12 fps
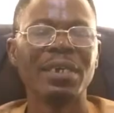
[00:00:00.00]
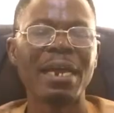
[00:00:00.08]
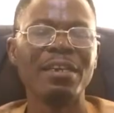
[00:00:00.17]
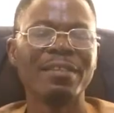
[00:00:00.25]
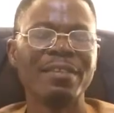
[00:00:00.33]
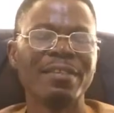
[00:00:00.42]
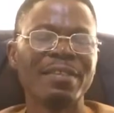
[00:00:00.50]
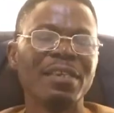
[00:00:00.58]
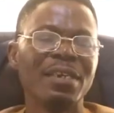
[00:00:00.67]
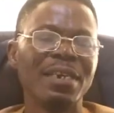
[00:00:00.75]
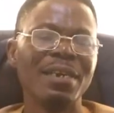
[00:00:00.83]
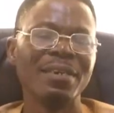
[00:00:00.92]
Now it is
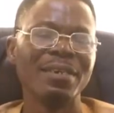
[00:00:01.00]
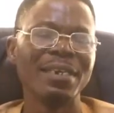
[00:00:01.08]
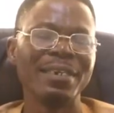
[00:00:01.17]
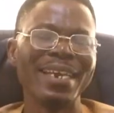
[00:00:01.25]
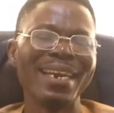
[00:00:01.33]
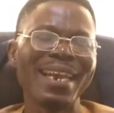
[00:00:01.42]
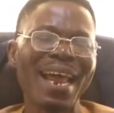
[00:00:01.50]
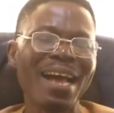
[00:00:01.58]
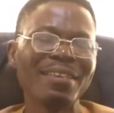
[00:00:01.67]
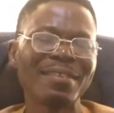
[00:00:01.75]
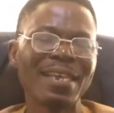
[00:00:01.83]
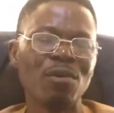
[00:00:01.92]
the la
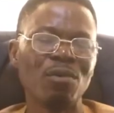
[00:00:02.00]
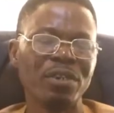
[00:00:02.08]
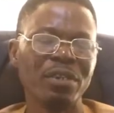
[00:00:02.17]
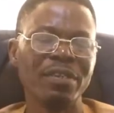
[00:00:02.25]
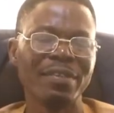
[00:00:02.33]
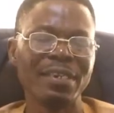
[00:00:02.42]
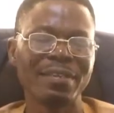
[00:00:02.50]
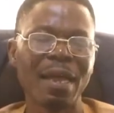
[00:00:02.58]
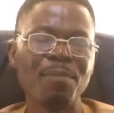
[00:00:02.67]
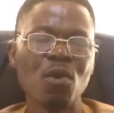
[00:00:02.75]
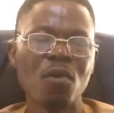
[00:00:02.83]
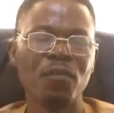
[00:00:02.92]
sound is an
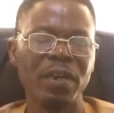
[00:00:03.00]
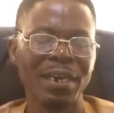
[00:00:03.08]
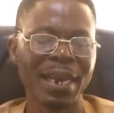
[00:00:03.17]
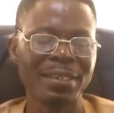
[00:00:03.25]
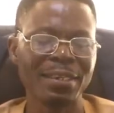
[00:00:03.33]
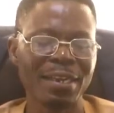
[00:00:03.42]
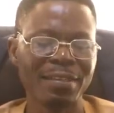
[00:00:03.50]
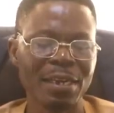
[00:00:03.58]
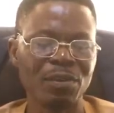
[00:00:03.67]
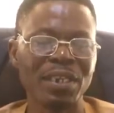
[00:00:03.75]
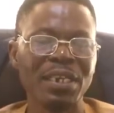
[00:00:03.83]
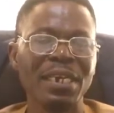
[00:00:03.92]
example of a lateral
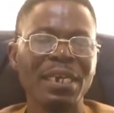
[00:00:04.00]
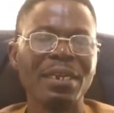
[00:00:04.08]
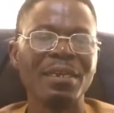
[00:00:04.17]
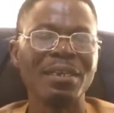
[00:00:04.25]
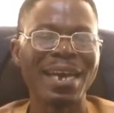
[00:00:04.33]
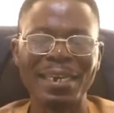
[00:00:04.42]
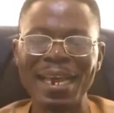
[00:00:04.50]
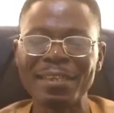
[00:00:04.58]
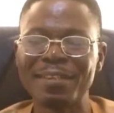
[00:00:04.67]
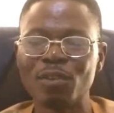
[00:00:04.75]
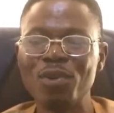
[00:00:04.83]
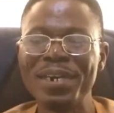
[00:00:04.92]
sound, and
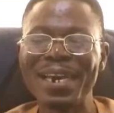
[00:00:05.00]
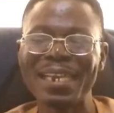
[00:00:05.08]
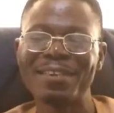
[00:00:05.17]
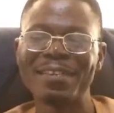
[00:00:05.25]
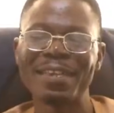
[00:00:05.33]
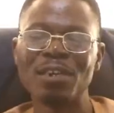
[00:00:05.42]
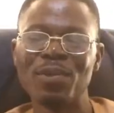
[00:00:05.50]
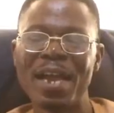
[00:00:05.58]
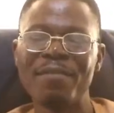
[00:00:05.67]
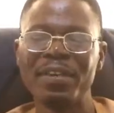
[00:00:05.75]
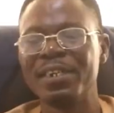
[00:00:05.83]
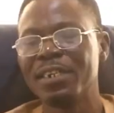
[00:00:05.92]
that's the only lateral sound we
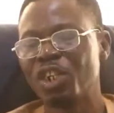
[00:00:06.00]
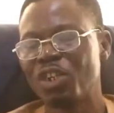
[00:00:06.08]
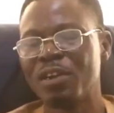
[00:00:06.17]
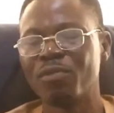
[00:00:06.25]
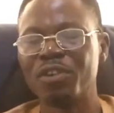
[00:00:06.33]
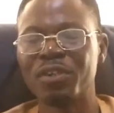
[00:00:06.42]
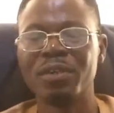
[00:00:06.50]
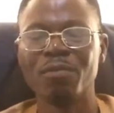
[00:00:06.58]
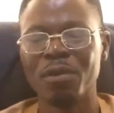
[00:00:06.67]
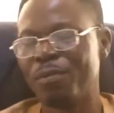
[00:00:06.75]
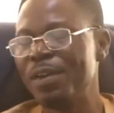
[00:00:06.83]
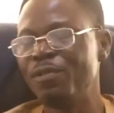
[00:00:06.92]
have in the English language.
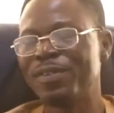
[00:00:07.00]
When you